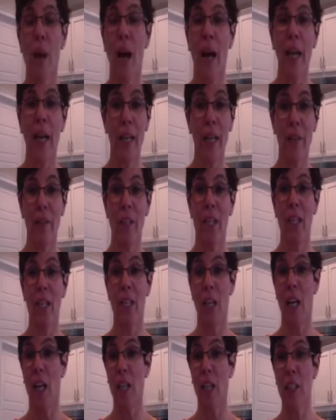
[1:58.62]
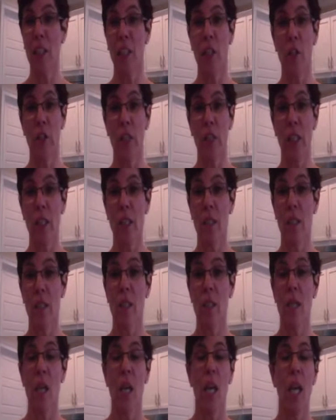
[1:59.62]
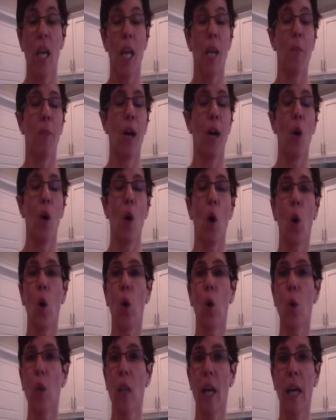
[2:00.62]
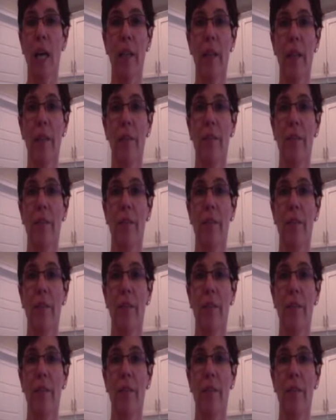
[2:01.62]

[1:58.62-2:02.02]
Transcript: I ever ate collard greens in my whole life.